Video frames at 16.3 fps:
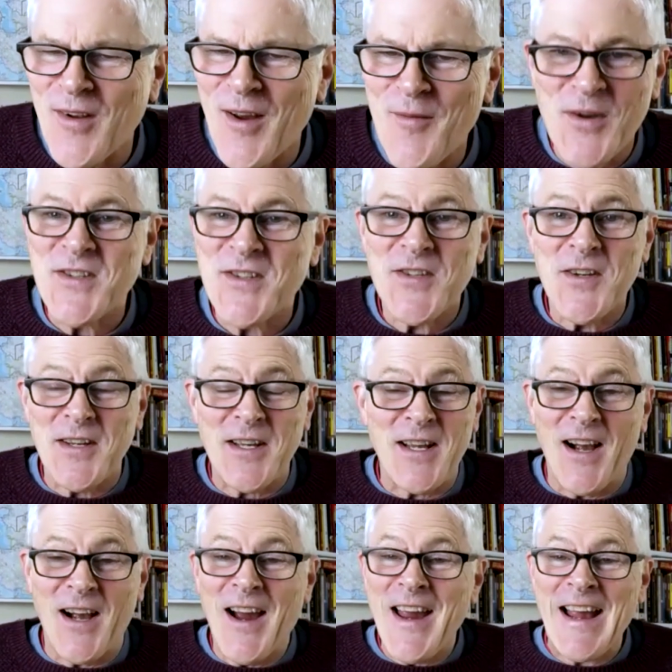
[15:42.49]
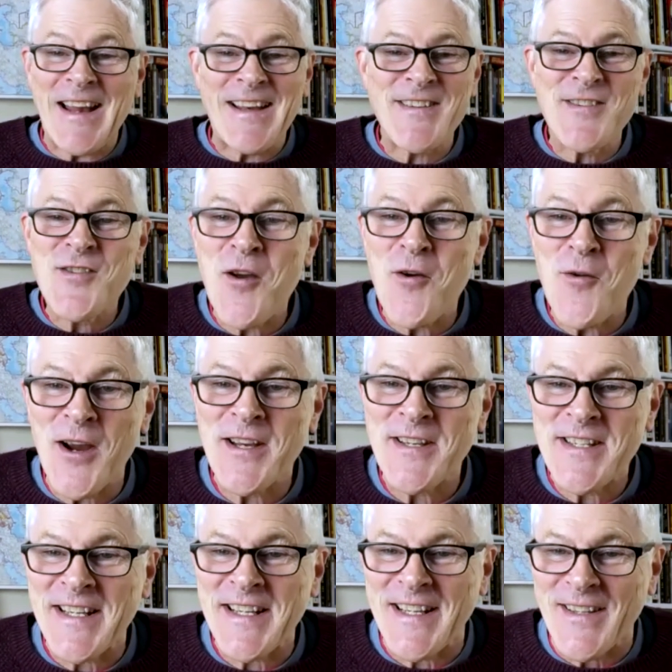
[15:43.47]
I mean, certainly I had no
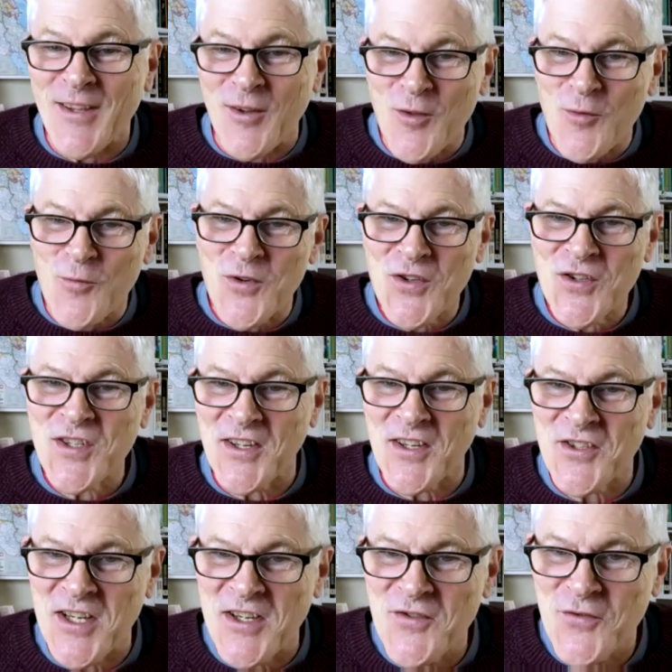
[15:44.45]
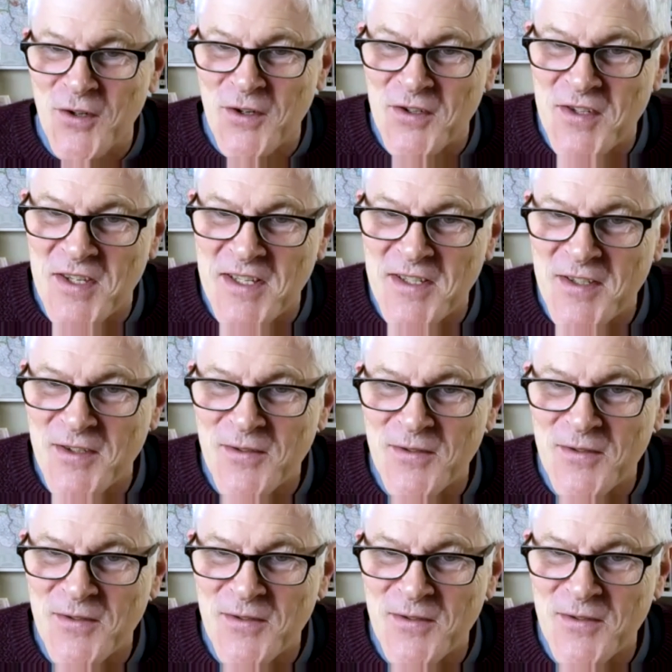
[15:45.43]
idea that there was such intricacy